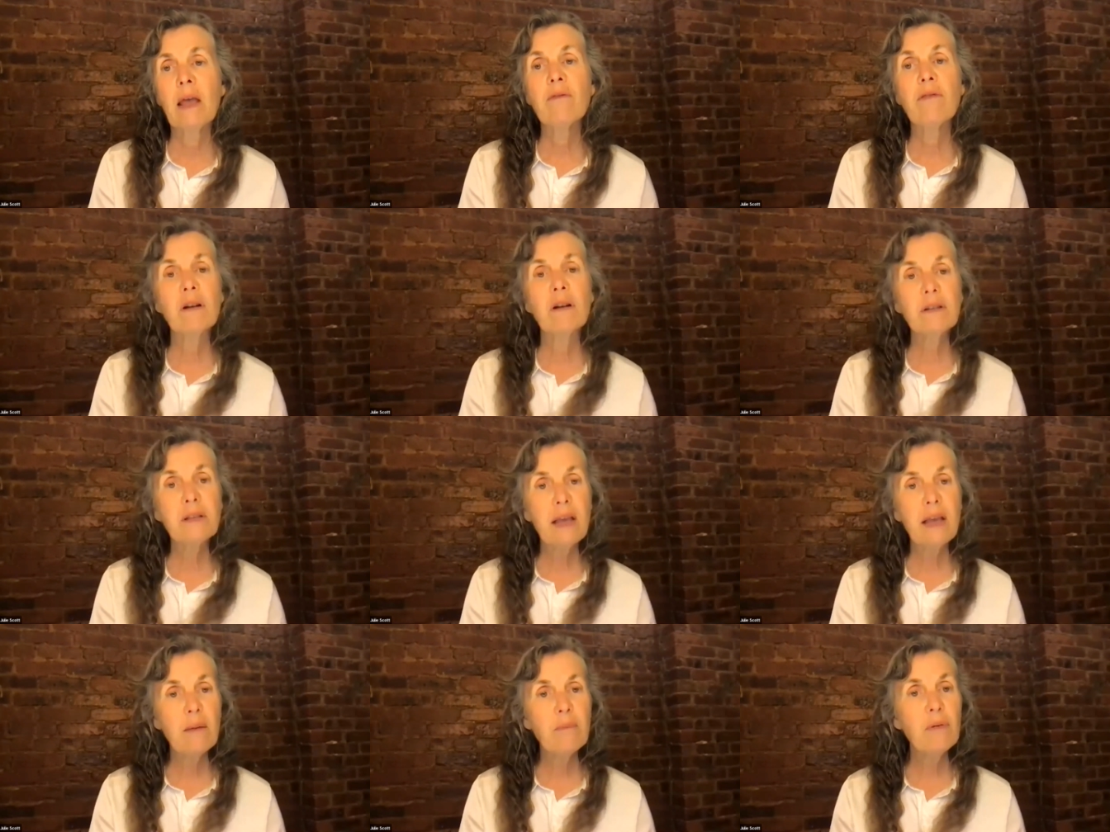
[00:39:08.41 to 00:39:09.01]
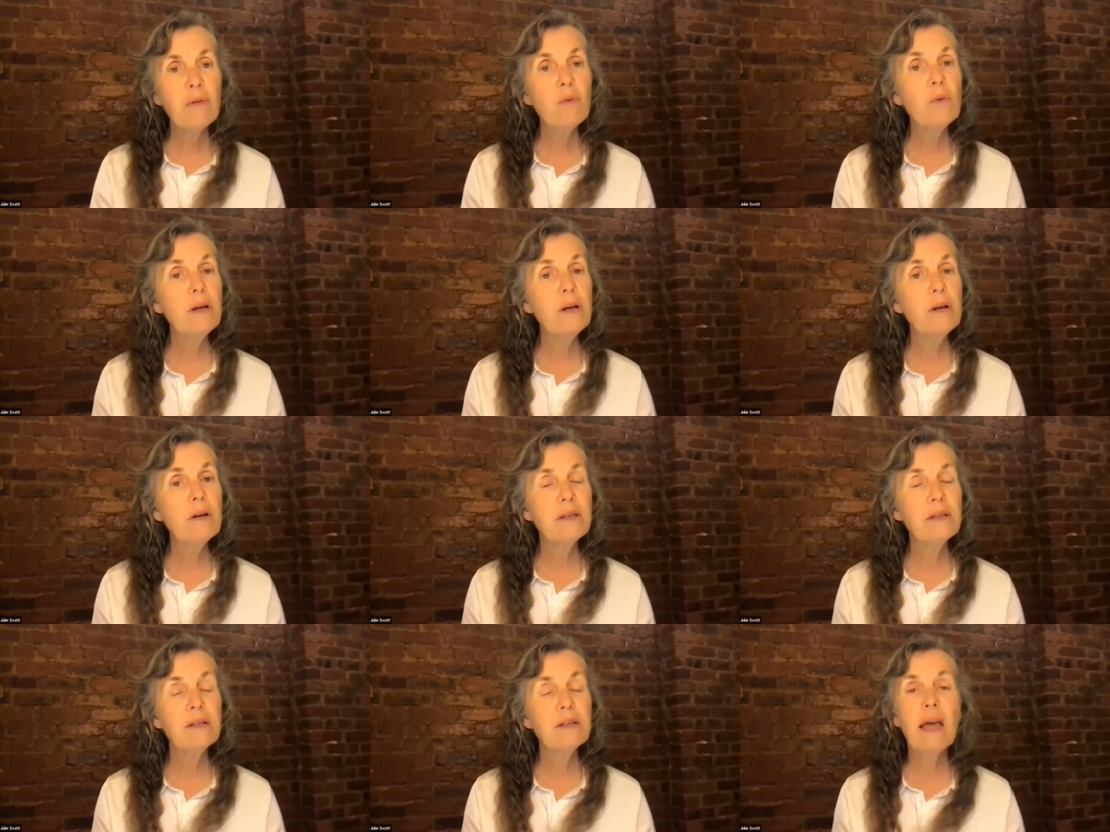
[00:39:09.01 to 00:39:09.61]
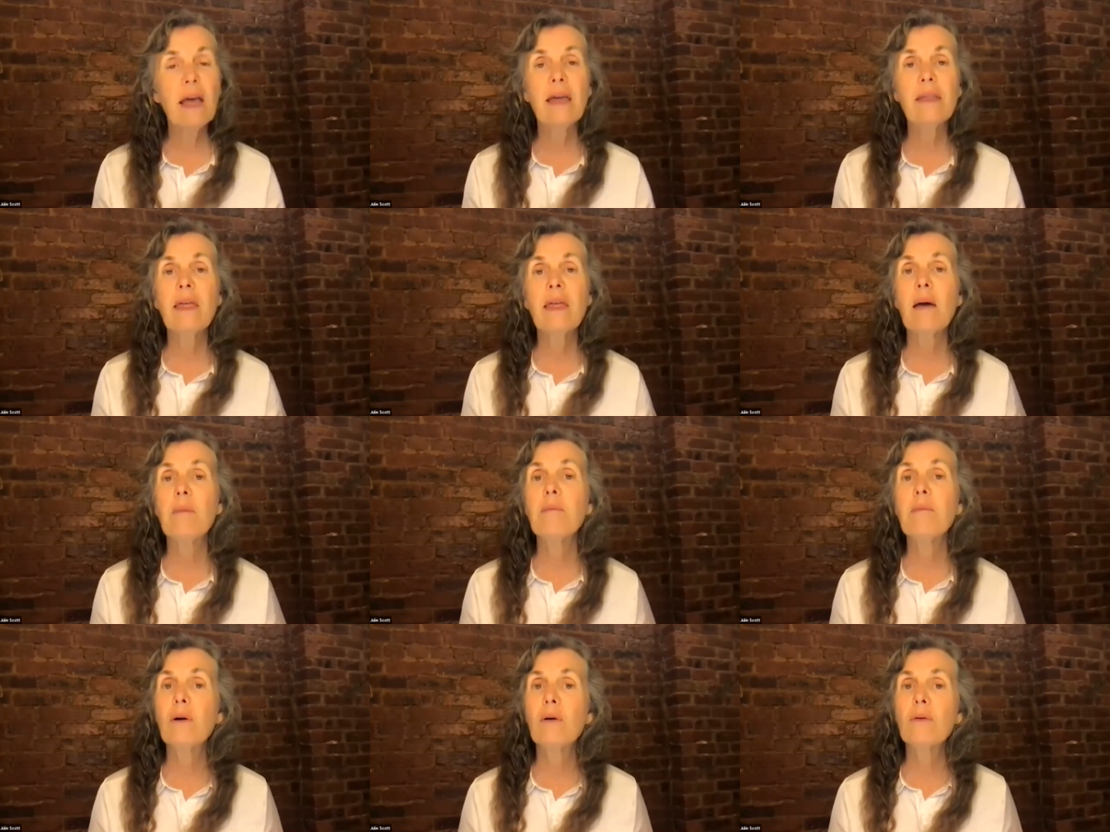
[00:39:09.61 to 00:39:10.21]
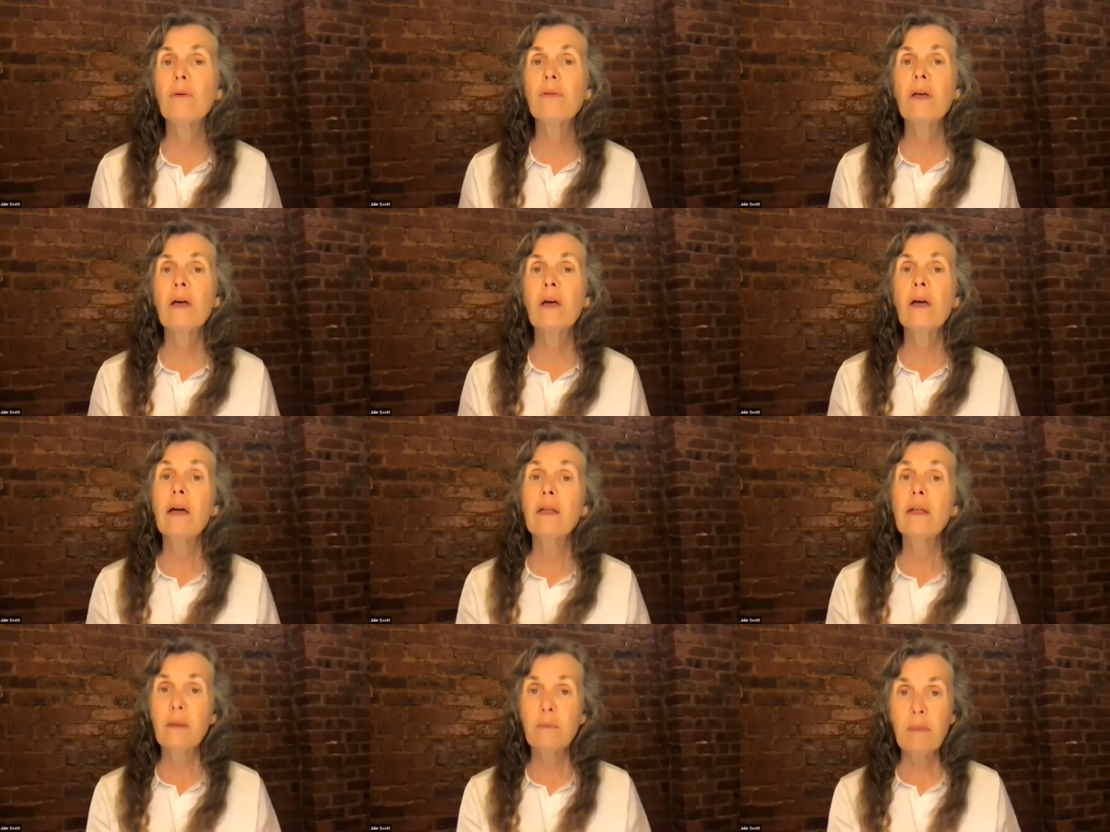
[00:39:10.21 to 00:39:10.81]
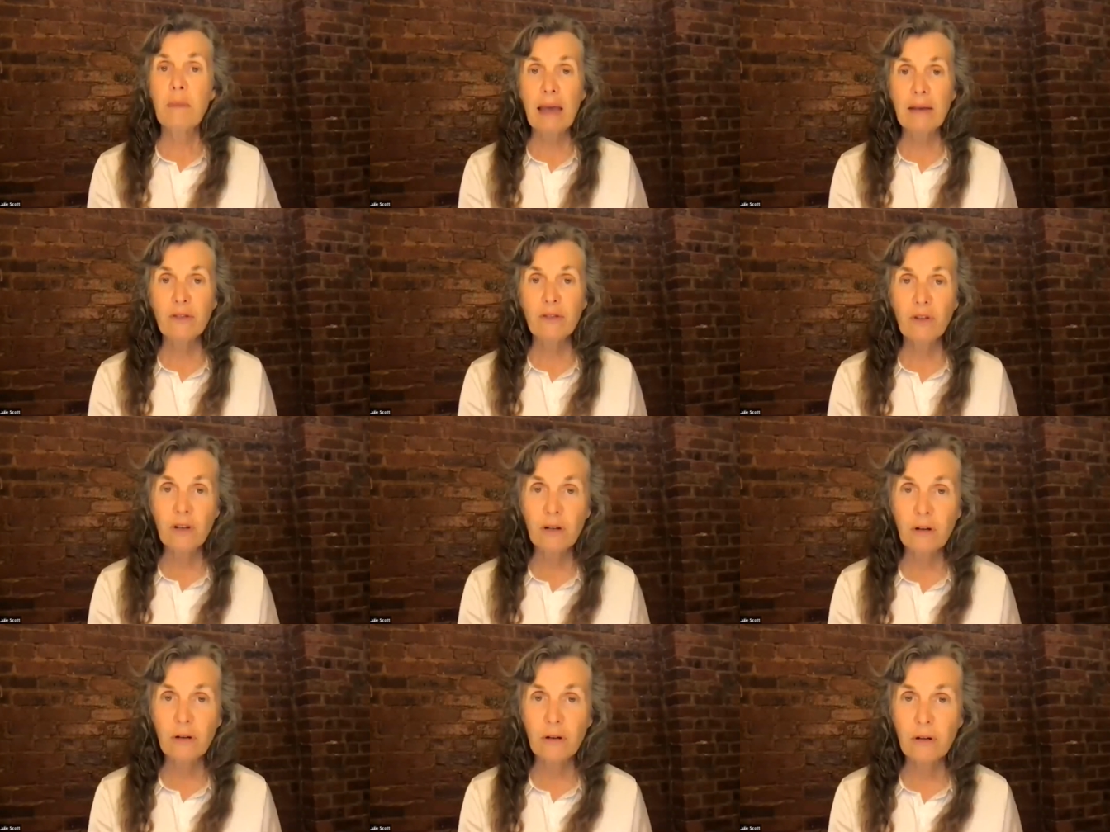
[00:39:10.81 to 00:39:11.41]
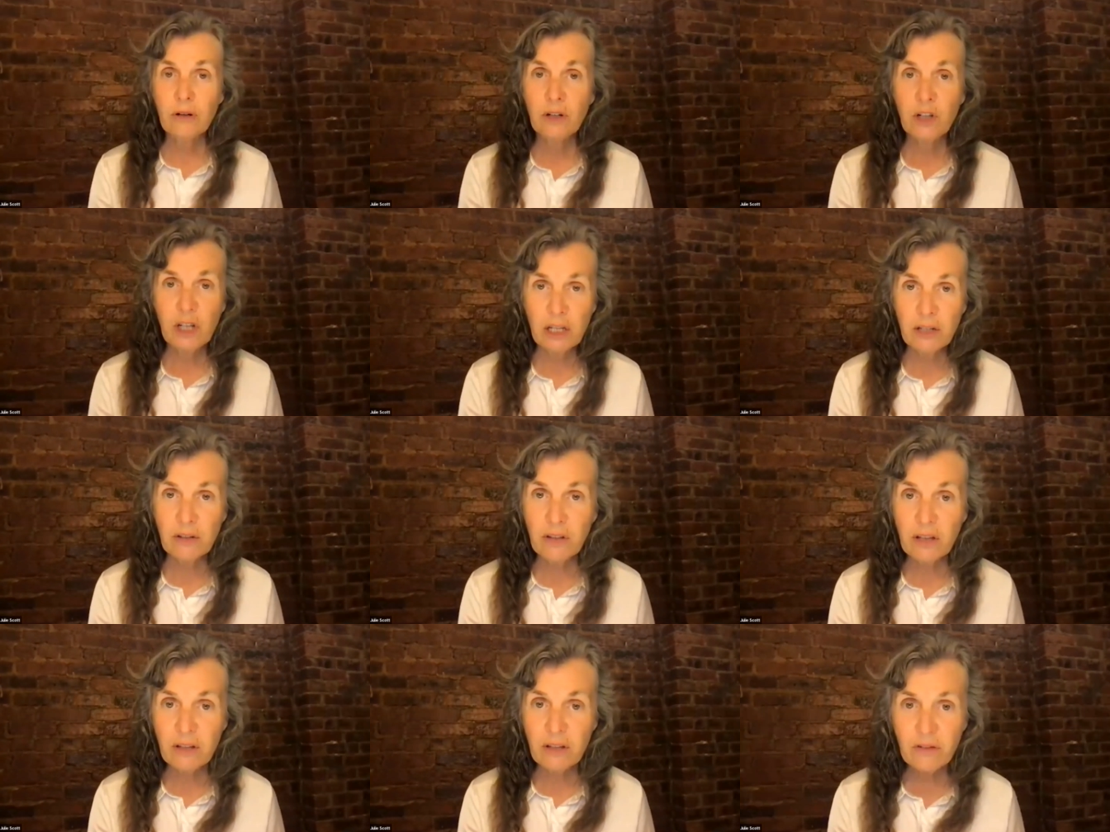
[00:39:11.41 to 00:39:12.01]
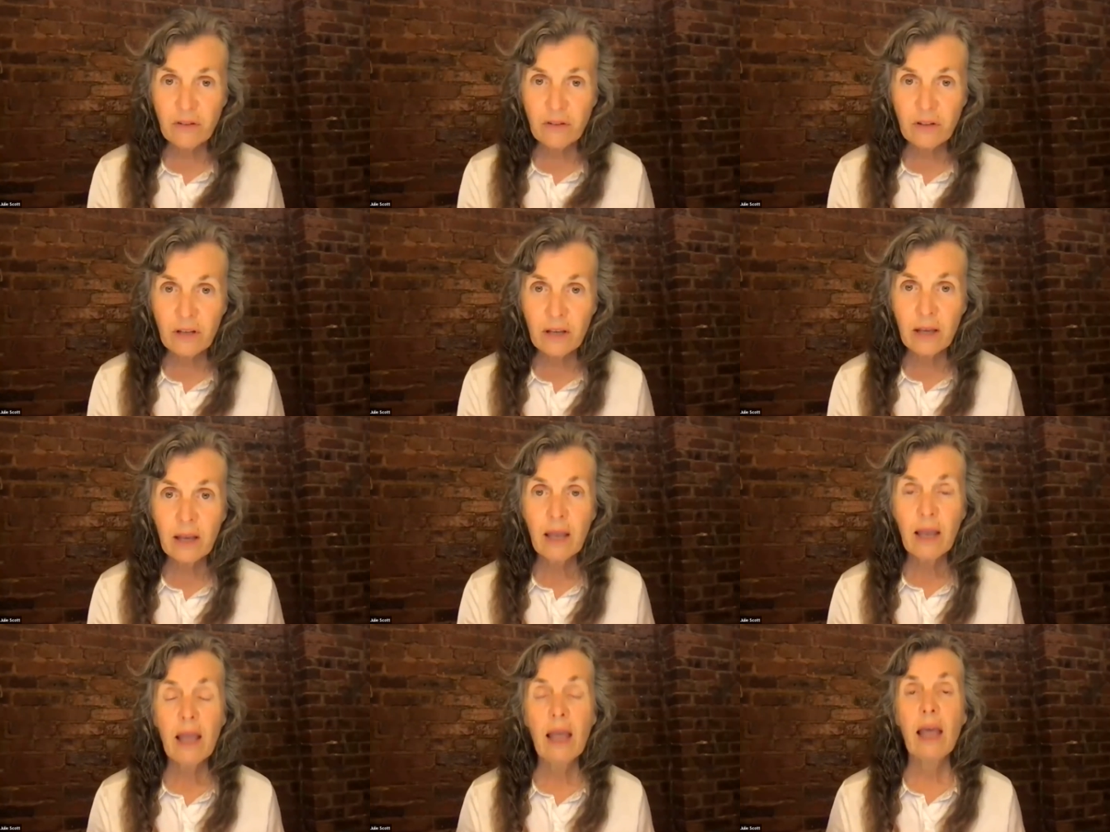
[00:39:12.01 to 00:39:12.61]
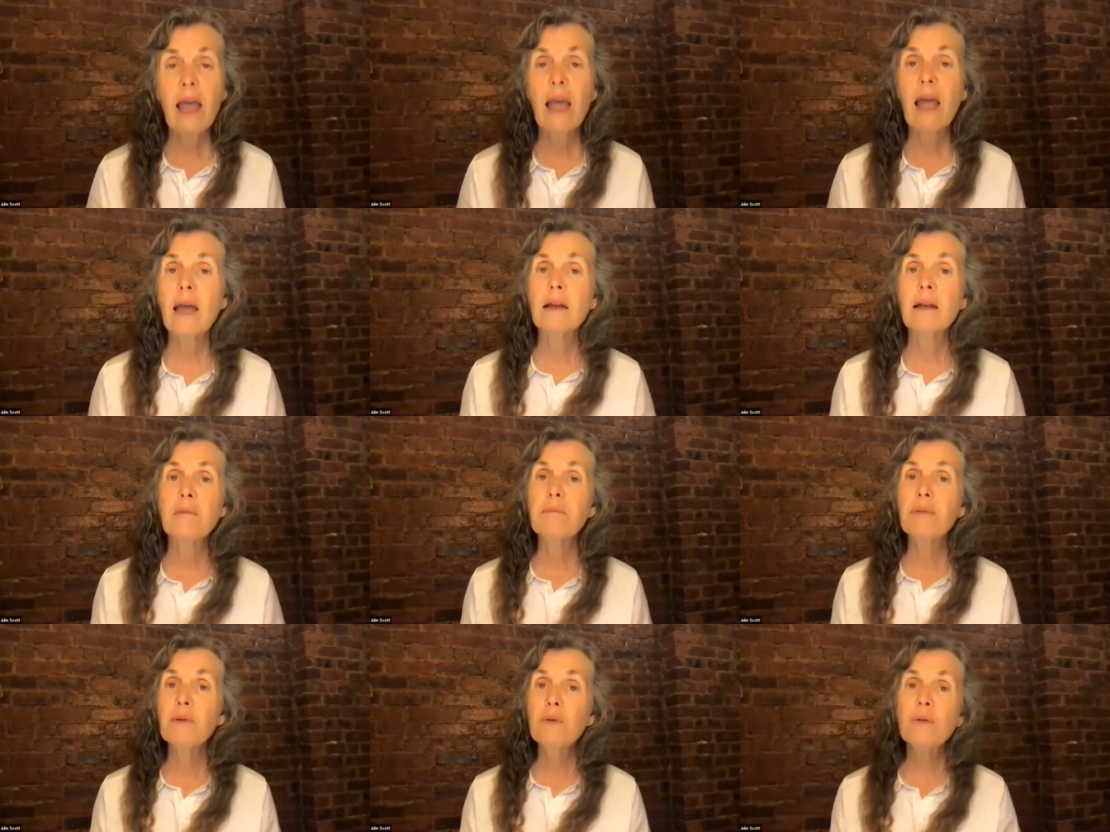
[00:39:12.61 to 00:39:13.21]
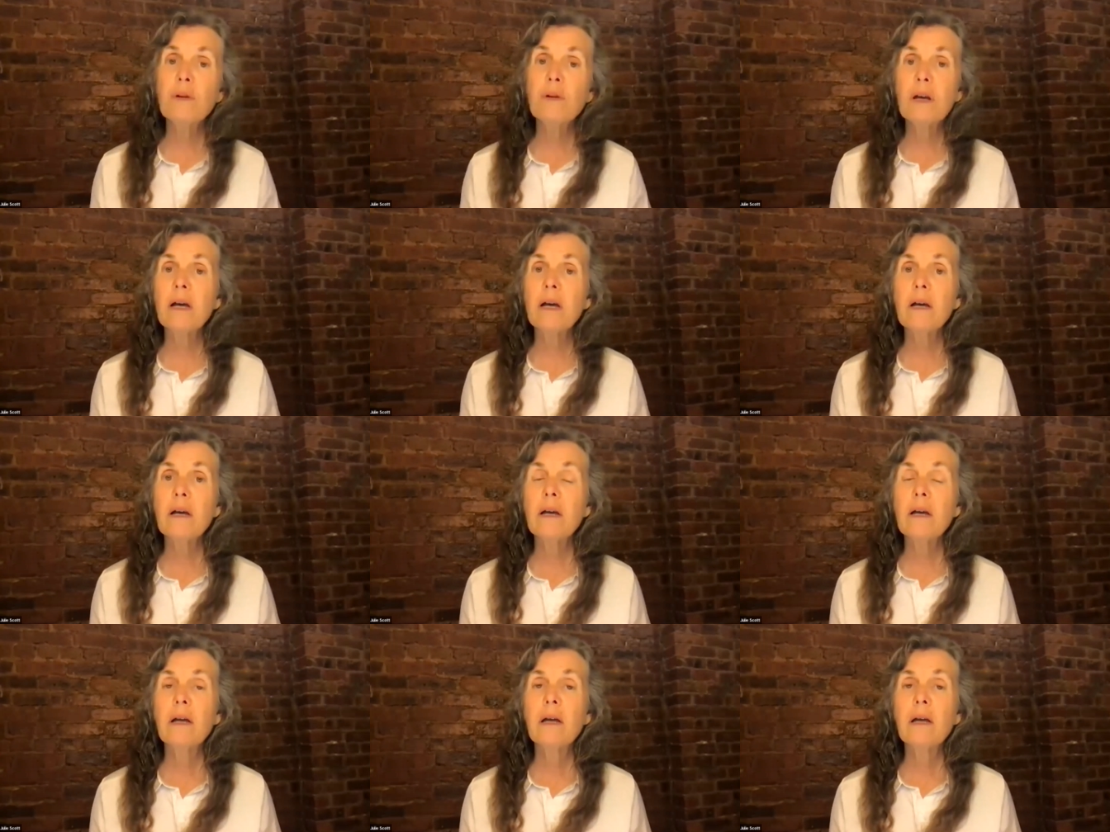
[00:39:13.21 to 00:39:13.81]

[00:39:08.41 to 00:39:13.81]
For example, we could say that both the Master Jesus and Buddha